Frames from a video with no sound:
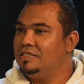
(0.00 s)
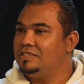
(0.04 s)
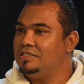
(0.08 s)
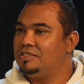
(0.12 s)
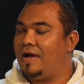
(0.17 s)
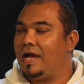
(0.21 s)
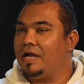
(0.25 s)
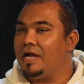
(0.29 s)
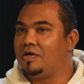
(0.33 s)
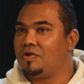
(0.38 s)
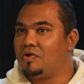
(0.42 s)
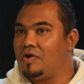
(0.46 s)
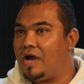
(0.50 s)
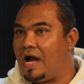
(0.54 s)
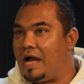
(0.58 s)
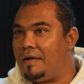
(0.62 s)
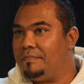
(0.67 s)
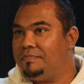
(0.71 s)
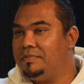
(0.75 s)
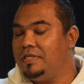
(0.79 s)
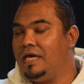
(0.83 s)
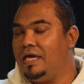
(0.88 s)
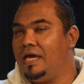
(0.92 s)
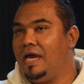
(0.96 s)
So I grew
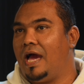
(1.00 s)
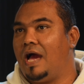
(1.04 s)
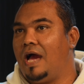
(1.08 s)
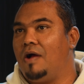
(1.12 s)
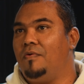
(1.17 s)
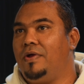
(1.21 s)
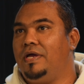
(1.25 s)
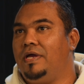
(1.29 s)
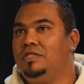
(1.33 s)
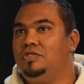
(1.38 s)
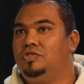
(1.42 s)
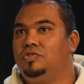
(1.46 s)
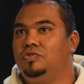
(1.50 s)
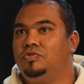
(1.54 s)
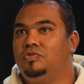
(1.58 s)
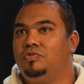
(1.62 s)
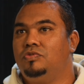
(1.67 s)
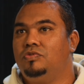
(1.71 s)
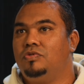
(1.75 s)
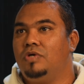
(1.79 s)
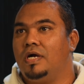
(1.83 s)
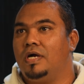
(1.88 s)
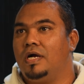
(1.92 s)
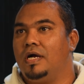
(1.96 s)
up there. I went
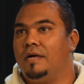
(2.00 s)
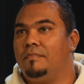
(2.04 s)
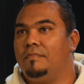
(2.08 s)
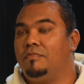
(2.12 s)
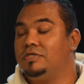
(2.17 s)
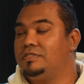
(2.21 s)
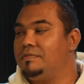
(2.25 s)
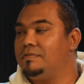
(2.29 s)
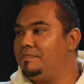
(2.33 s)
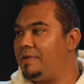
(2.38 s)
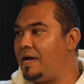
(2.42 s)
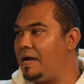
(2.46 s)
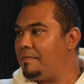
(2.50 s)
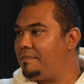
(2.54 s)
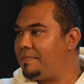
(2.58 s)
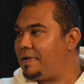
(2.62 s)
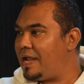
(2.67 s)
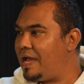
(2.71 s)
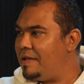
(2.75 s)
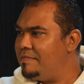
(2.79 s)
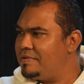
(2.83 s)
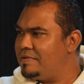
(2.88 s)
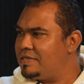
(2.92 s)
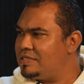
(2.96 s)
to Boyson Park
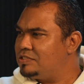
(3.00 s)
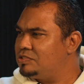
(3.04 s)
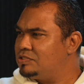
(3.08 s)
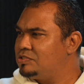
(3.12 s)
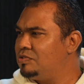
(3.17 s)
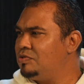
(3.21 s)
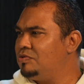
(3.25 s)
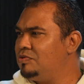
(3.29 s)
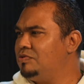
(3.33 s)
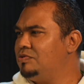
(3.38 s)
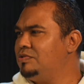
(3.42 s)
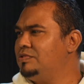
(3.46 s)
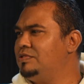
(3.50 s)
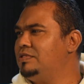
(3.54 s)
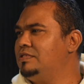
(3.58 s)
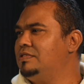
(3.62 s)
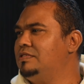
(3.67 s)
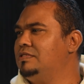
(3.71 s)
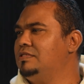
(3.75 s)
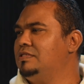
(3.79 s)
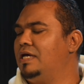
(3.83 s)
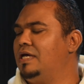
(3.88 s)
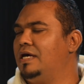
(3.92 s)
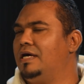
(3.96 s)
Primary School.
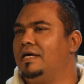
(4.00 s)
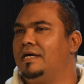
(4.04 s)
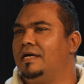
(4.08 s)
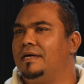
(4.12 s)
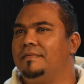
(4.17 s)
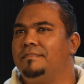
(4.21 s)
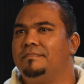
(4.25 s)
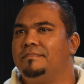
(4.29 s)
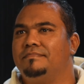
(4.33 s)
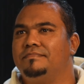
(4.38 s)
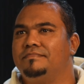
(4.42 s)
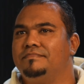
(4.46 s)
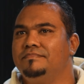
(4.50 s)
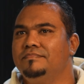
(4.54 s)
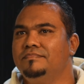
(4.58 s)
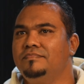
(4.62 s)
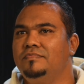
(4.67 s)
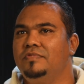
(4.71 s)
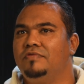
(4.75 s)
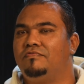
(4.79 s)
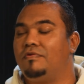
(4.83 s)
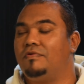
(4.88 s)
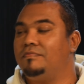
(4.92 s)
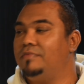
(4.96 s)

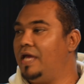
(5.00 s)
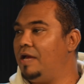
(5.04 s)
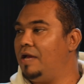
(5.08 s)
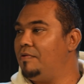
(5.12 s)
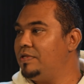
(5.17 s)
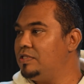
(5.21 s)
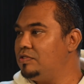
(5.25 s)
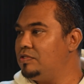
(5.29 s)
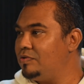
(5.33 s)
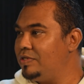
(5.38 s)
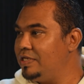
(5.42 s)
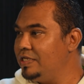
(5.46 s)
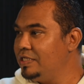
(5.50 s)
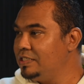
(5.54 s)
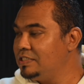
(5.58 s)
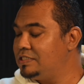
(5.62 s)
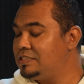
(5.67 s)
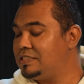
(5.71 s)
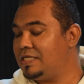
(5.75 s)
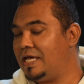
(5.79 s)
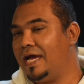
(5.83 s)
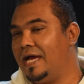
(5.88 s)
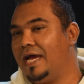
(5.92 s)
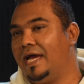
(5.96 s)
From there, I went to
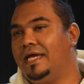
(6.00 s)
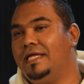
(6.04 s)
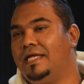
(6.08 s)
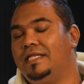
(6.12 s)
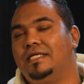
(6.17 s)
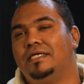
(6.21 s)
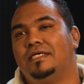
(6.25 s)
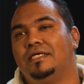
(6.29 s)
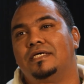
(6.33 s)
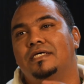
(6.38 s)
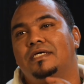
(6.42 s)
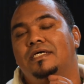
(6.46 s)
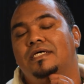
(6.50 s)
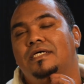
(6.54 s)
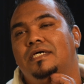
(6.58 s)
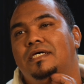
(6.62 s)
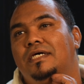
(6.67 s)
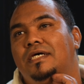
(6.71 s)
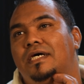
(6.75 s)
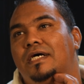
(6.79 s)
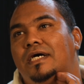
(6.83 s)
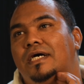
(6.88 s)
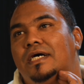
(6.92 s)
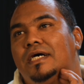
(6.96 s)
Hillside.
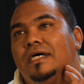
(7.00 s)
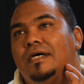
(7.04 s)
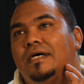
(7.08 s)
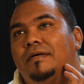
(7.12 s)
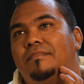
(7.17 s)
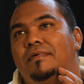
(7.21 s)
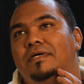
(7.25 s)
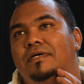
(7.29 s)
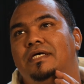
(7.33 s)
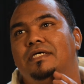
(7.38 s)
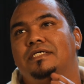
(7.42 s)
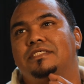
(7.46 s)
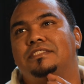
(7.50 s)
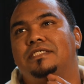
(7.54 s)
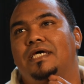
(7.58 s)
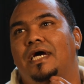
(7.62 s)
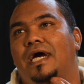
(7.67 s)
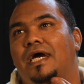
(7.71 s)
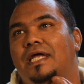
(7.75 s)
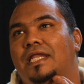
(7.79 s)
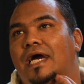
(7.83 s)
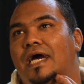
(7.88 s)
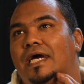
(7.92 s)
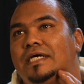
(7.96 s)

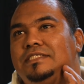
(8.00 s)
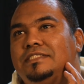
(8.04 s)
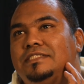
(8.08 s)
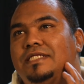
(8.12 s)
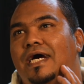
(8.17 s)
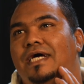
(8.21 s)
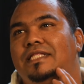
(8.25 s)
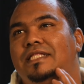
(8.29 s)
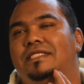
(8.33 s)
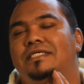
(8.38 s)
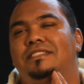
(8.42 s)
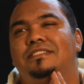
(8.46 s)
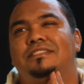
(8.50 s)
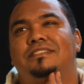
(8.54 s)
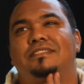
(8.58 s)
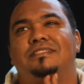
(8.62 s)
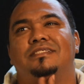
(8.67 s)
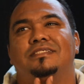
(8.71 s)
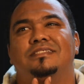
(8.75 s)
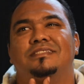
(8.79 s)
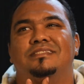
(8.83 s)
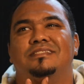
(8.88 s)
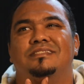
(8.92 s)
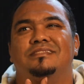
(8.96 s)
Hillside, I started
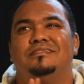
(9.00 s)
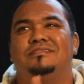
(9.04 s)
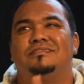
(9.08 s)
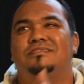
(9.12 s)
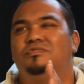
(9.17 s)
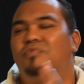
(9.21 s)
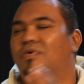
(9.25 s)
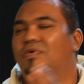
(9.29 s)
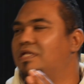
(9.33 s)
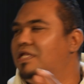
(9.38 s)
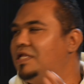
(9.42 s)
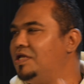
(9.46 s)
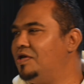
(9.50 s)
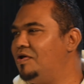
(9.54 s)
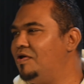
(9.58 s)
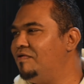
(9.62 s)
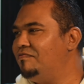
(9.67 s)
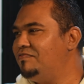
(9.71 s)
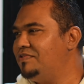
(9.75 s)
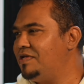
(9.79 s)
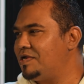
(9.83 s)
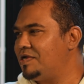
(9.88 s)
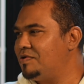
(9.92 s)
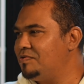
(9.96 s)
dwindling
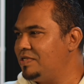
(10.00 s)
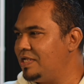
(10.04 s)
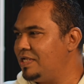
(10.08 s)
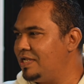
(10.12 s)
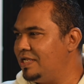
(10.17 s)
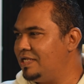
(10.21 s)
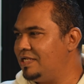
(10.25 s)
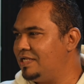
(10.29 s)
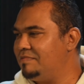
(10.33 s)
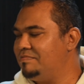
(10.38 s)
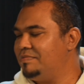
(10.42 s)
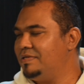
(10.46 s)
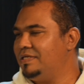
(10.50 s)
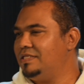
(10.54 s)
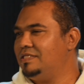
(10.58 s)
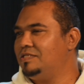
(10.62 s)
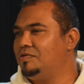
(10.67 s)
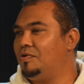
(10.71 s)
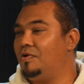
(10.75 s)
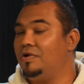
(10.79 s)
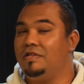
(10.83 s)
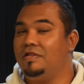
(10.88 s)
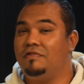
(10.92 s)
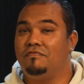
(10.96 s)
off the road a little bit,
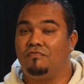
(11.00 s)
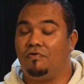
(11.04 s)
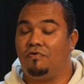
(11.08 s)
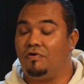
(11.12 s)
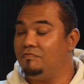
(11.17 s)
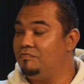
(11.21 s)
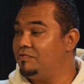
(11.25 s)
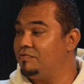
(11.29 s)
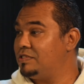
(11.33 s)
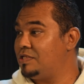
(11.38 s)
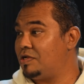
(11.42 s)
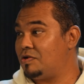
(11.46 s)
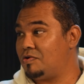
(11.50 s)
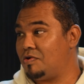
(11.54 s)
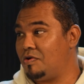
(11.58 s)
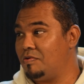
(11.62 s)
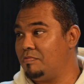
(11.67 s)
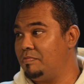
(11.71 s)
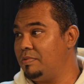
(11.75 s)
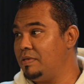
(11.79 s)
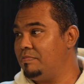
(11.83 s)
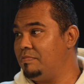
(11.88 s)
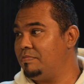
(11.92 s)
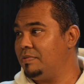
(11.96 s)
got involved with the wrong
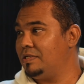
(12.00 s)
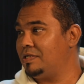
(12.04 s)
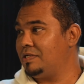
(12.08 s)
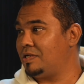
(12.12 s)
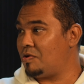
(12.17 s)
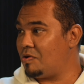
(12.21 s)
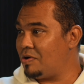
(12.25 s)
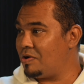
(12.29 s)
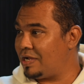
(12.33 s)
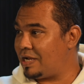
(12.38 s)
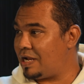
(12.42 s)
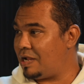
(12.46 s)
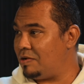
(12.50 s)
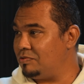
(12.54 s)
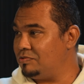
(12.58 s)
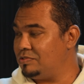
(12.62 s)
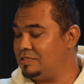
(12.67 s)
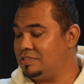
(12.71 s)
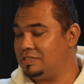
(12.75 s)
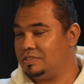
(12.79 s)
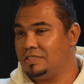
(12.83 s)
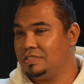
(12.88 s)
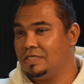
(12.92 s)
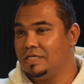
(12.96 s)
people, the wrong
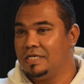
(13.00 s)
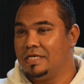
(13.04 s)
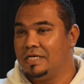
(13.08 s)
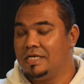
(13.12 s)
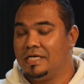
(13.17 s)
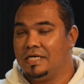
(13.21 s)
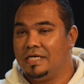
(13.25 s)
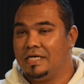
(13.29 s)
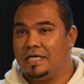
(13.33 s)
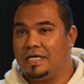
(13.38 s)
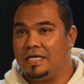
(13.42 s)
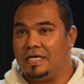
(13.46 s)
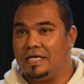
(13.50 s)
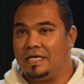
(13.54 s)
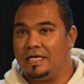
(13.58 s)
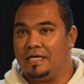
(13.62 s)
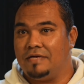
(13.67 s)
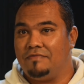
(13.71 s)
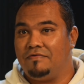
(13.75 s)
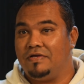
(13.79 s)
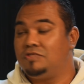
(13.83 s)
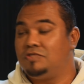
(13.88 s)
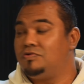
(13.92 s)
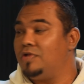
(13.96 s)
crowds.
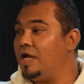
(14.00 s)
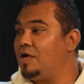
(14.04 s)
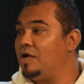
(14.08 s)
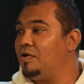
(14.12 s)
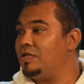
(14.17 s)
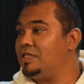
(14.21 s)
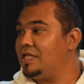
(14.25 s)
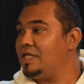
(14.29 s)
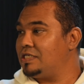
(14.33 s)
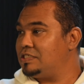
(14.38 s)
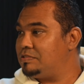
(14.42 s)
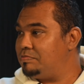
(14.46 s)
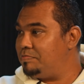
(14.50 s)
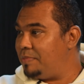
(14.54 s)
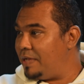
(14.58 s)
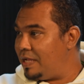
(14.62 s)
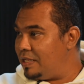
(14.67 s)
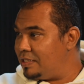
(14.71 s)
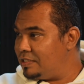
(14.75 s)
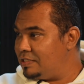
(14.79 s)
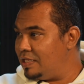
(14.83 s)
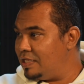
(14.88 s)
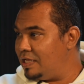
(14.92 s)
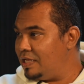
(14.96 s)
Eventually, I got
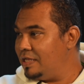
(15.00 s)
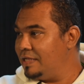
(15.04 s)
expelled there.